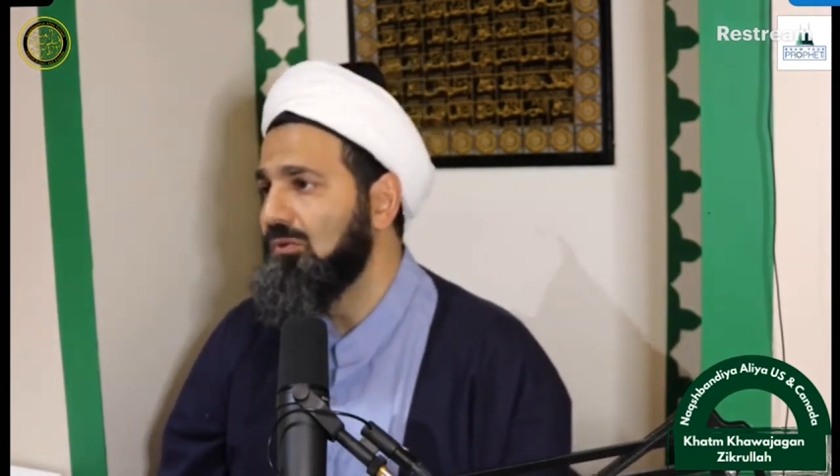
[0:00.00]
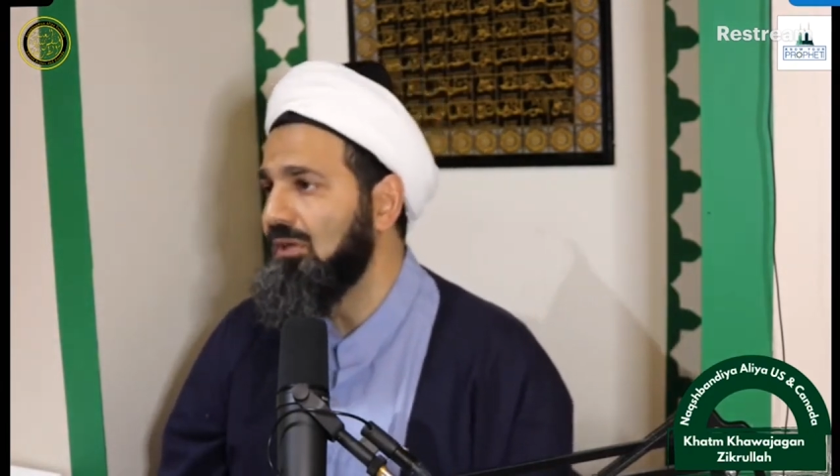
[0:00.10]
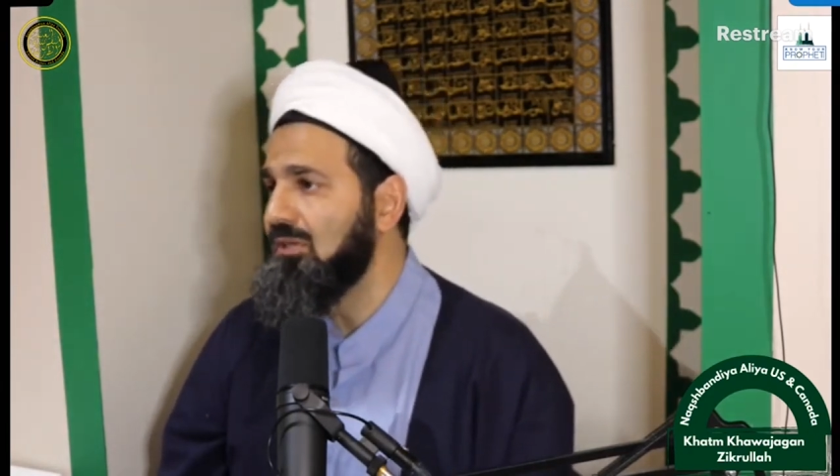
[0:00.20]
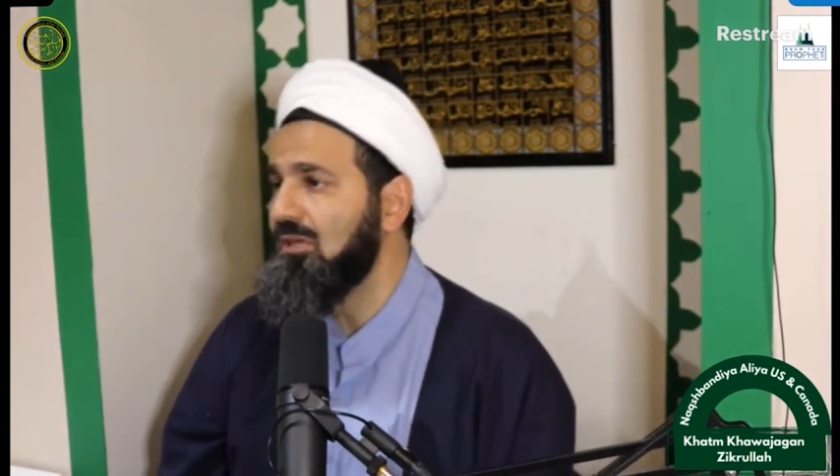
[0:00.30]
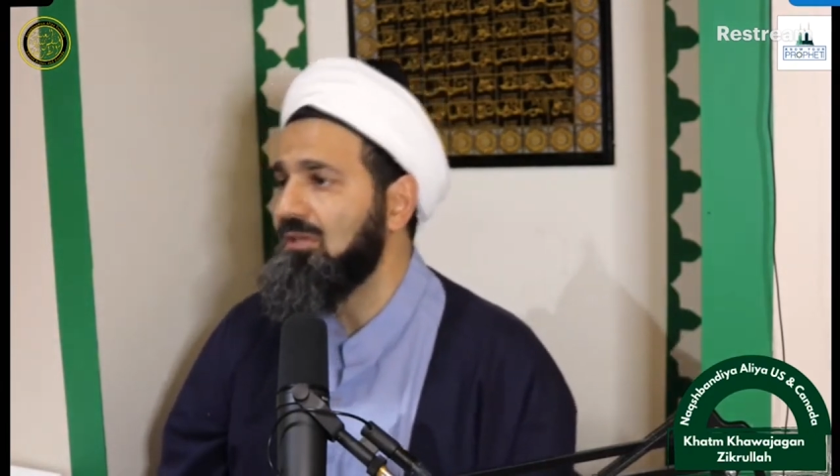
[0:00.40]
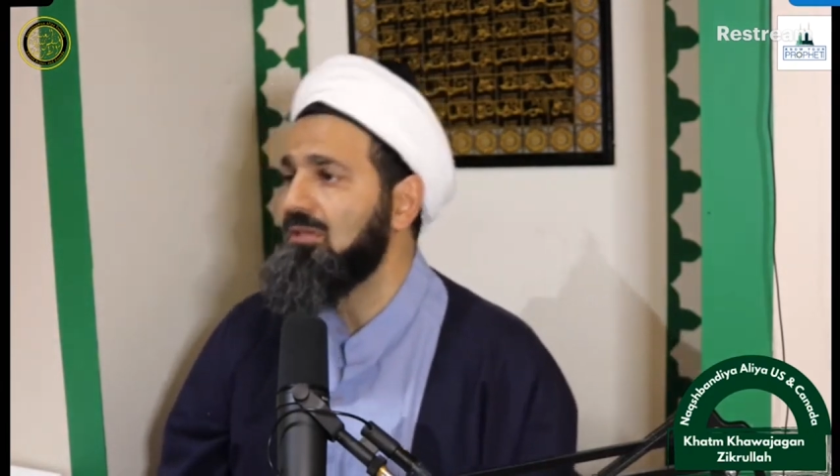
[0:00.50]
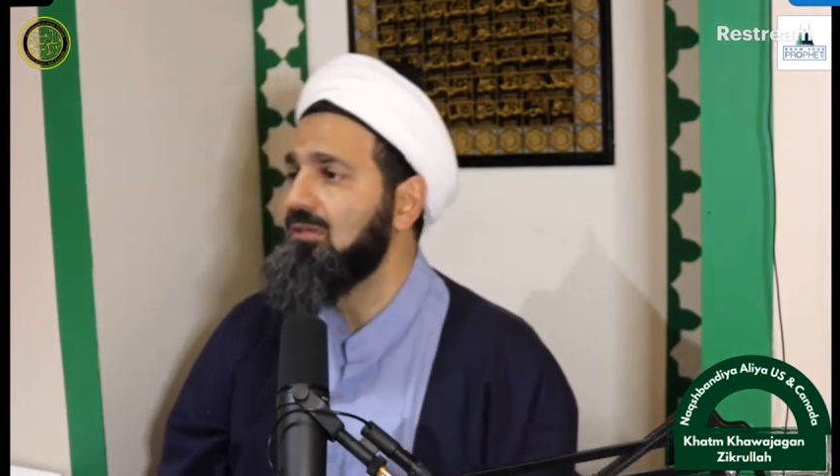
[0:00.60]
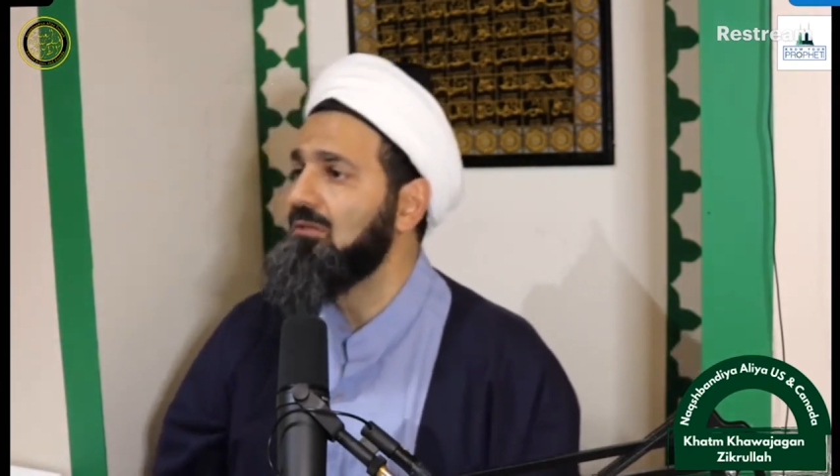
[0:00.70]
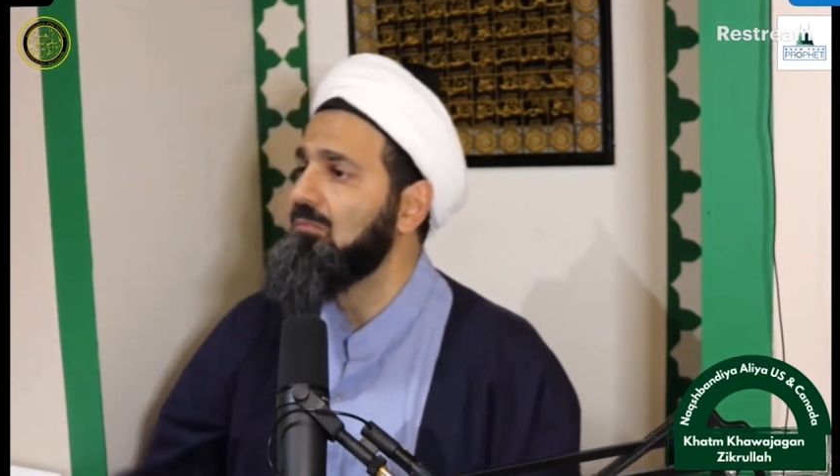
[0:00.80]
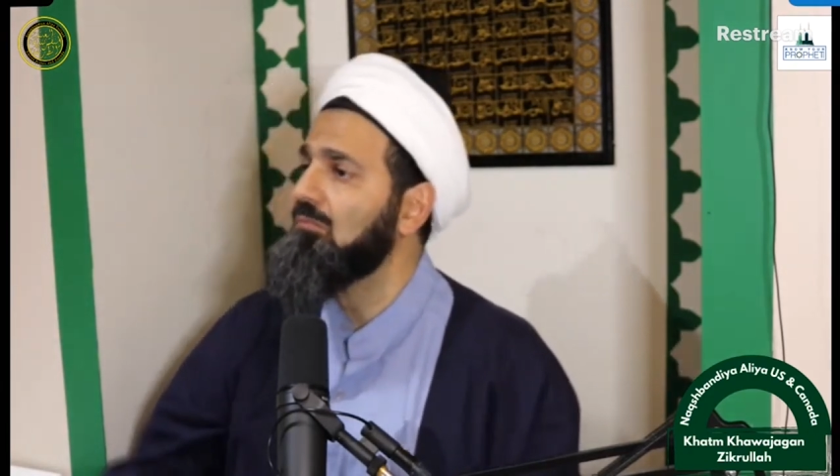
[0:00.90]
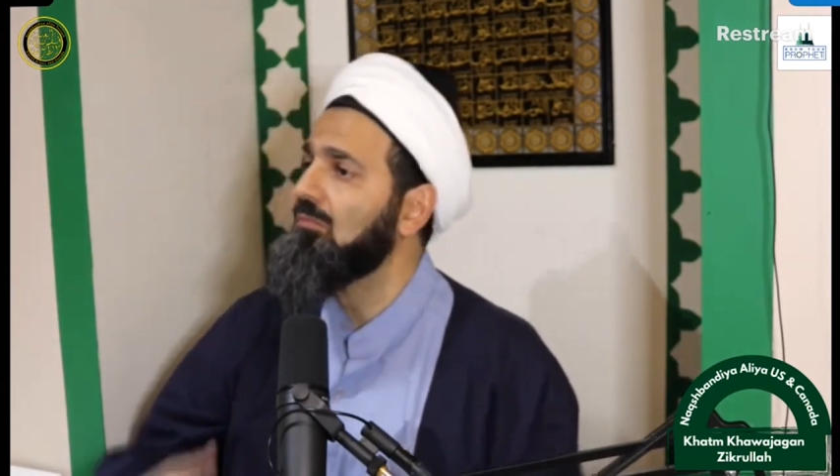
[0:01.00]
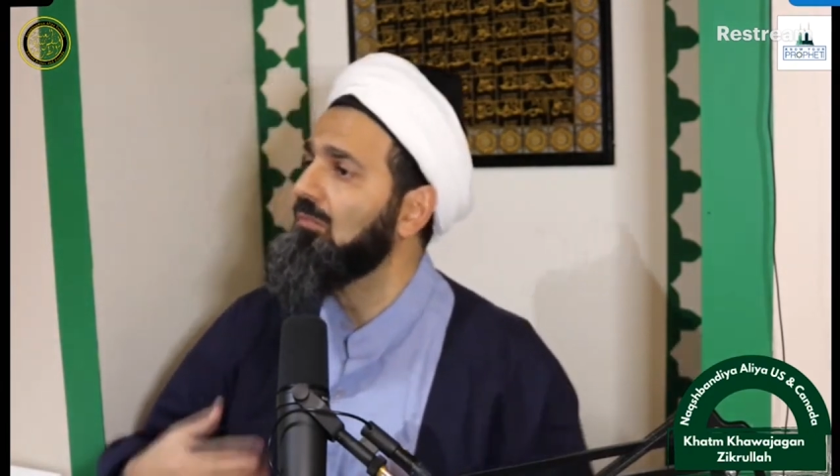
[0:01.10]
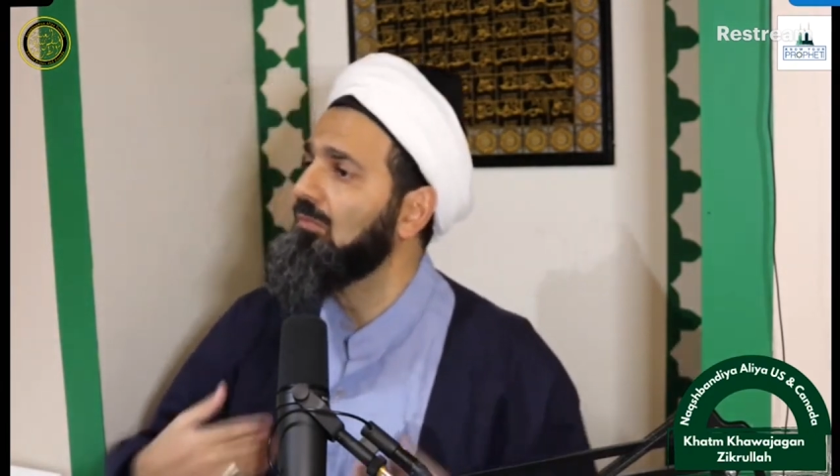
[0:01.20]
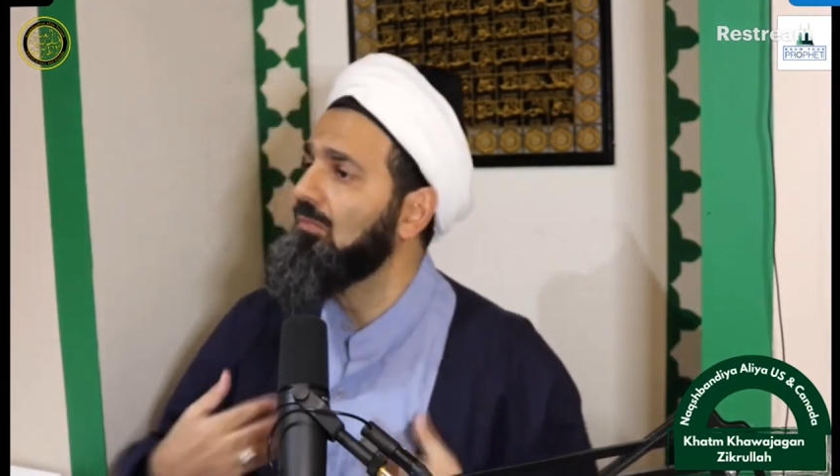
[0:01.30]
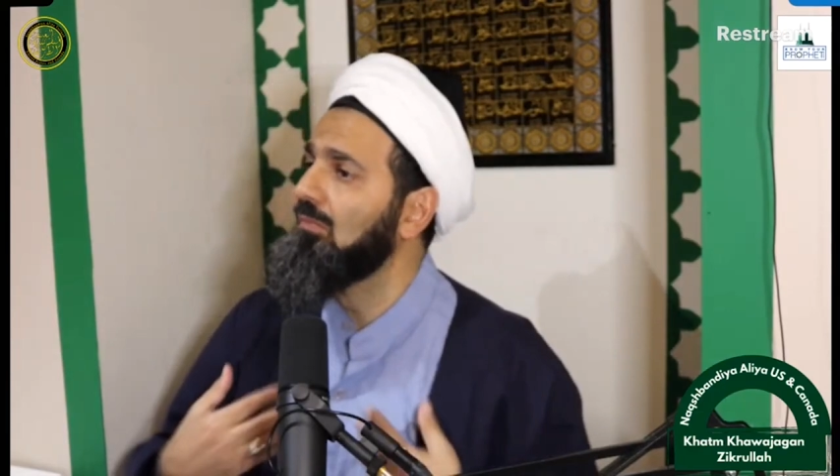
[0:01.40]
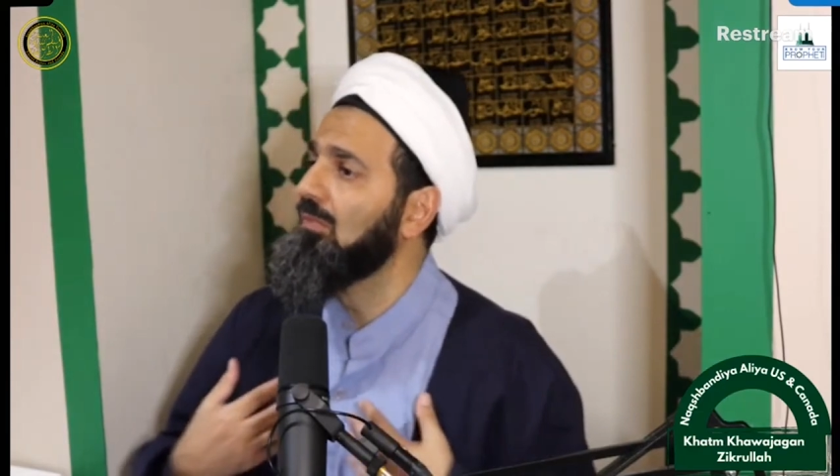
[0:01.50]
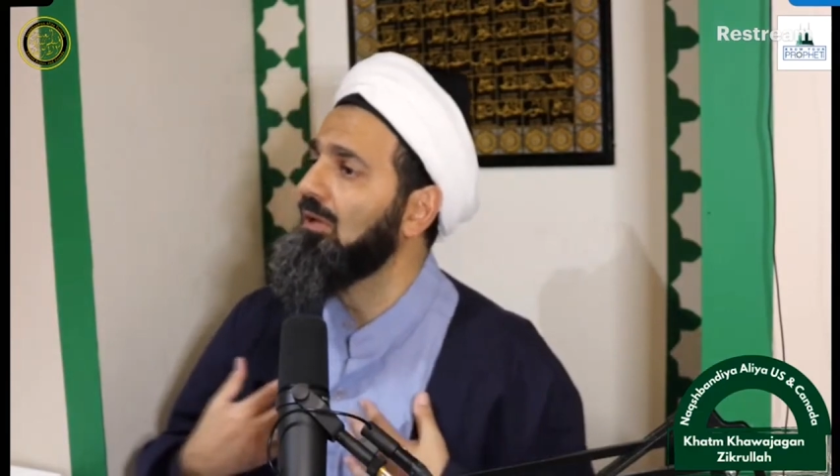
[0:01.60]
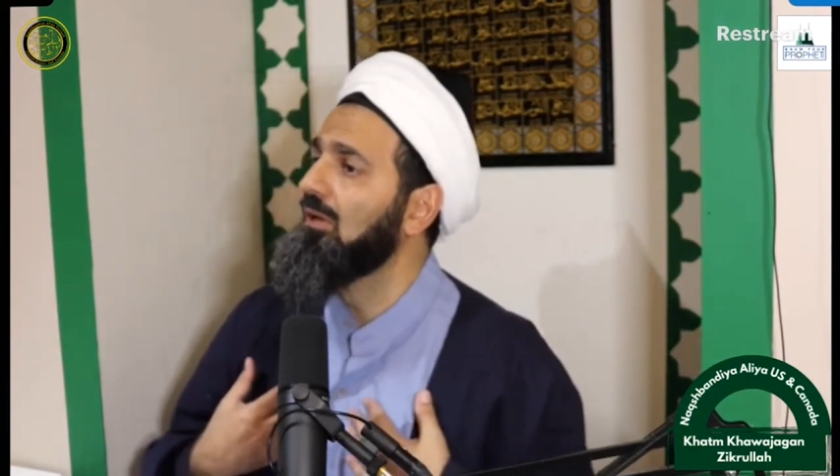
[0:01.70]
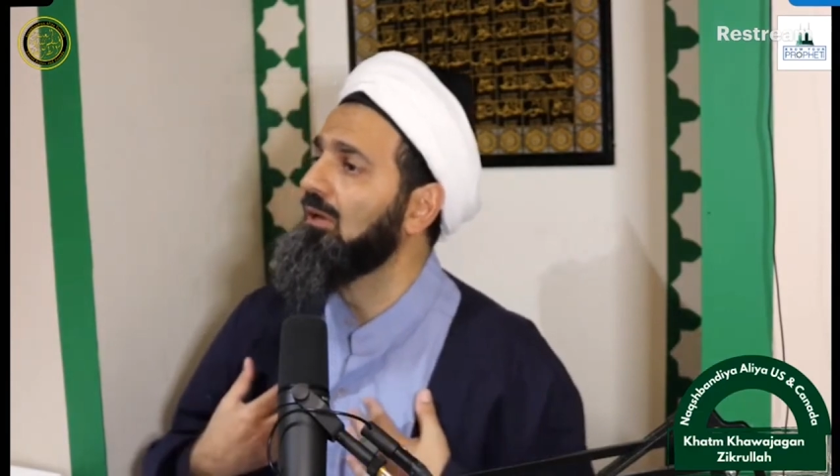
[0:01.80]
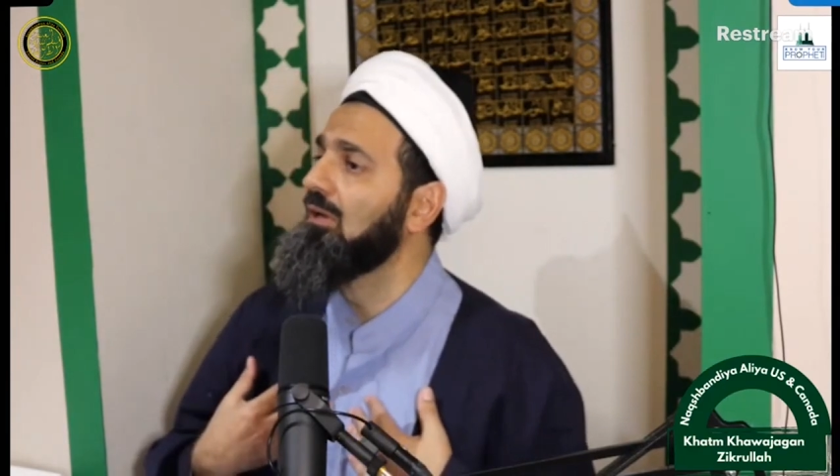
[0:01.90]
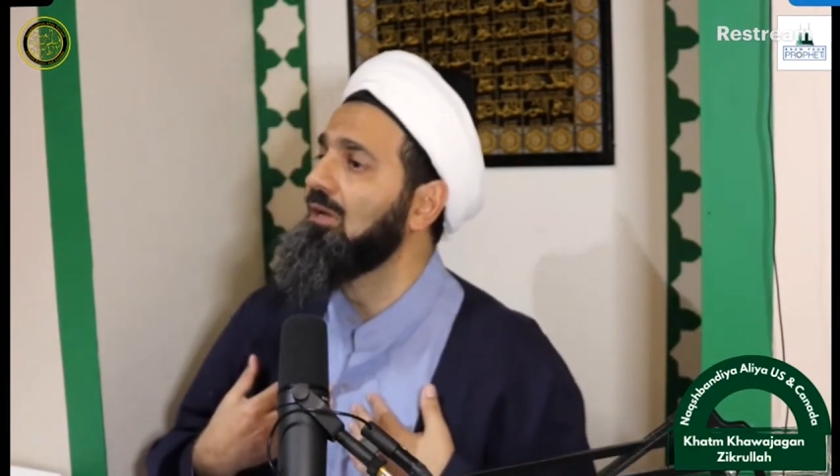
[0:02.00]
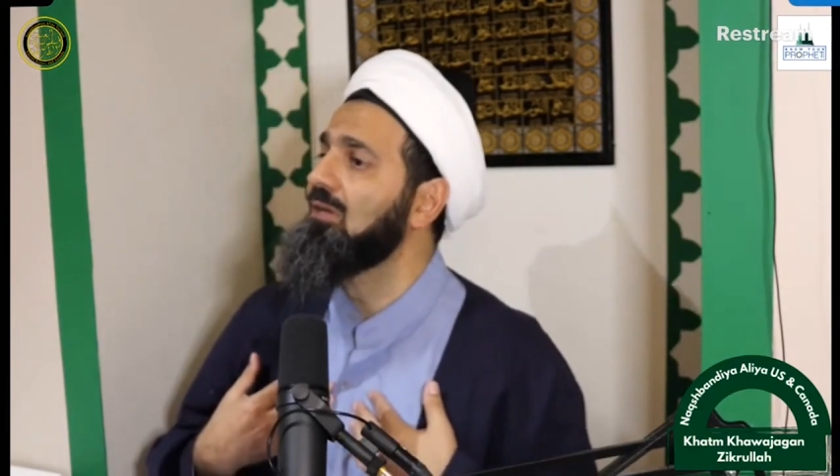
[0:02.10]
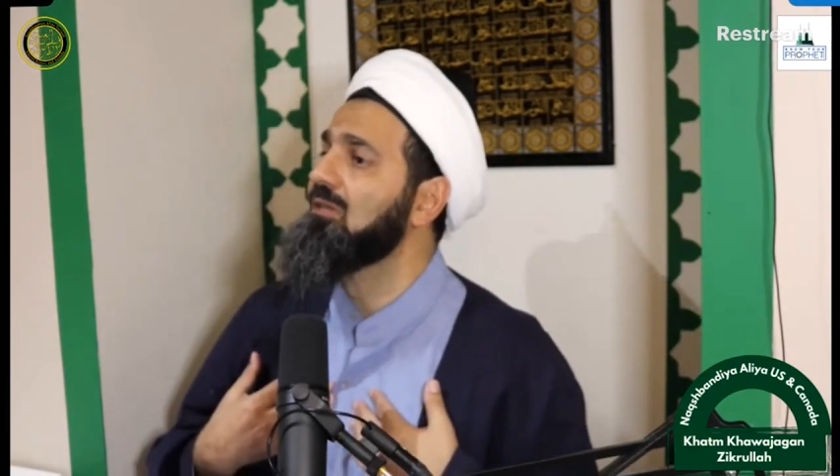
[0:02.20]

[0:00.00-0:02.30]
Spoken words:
he